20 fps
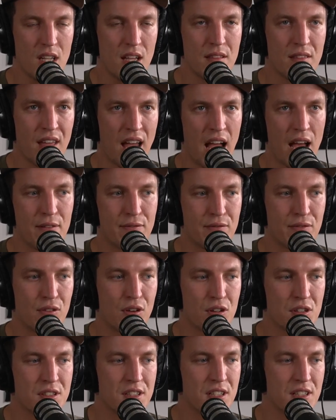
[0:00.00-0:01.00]
That
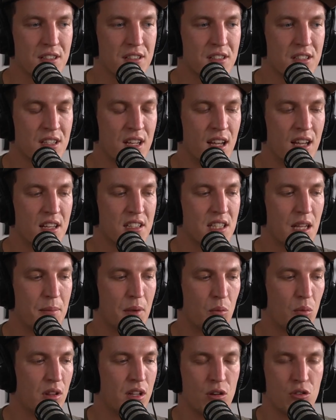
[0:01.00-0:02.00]
versus
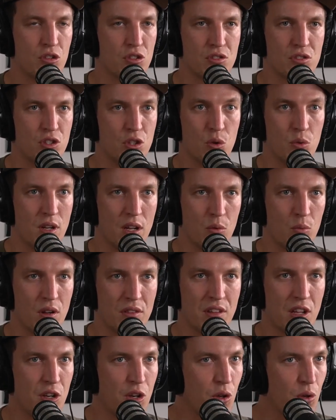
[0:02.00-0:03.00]
something where they're just doing
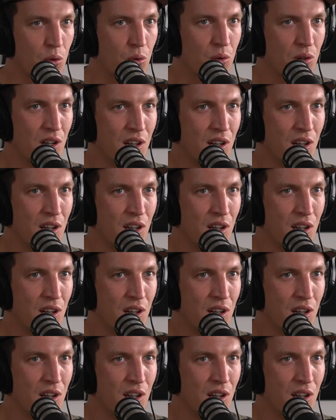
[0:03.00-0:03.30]
what they do.